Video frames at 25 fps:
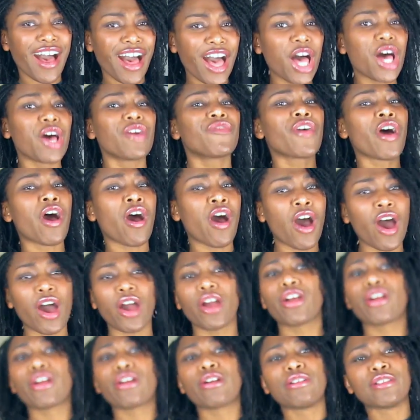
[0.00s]
of
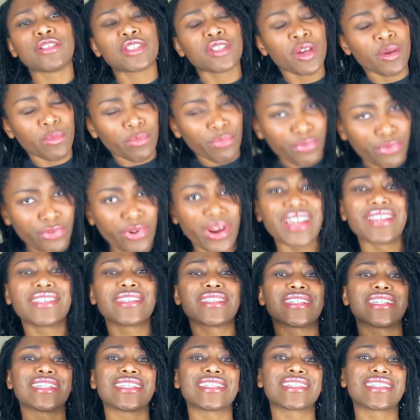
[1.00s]
Hawk Girl's
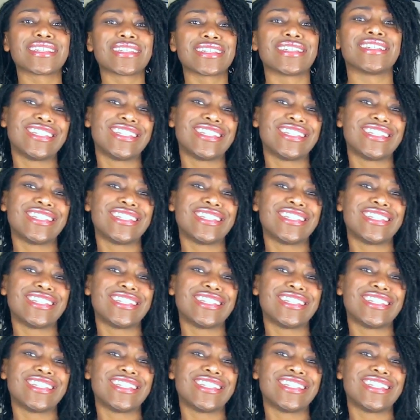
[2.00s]
bracelet.